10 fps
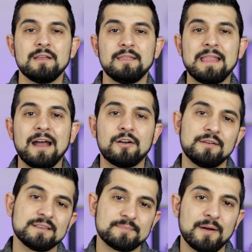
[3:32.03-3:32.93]
that
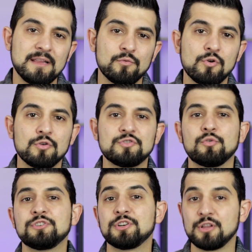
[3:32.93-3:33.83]
earnest money will go
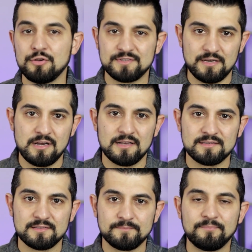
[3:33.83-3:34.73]
towards your closing
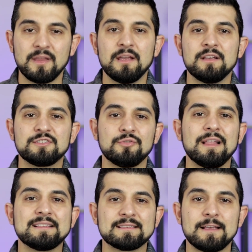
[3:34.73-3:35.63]
costs. So
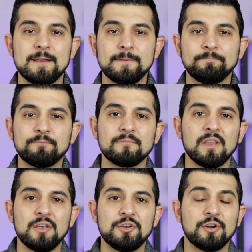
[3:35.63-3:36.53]
let's say
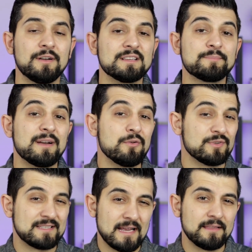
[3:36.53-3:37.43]
your earnest money
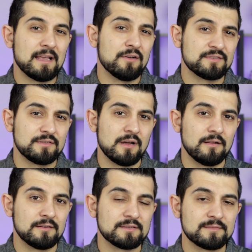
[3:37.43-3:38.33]
was
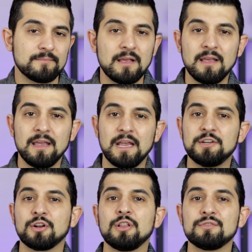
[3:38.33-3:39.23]
$10,000 and
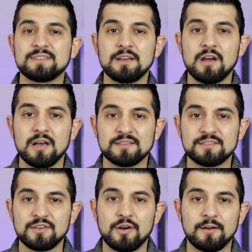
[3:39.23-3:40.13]
your closing
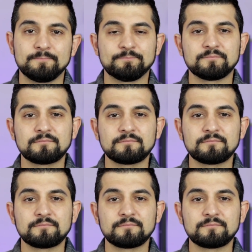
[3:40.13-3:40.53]
costs are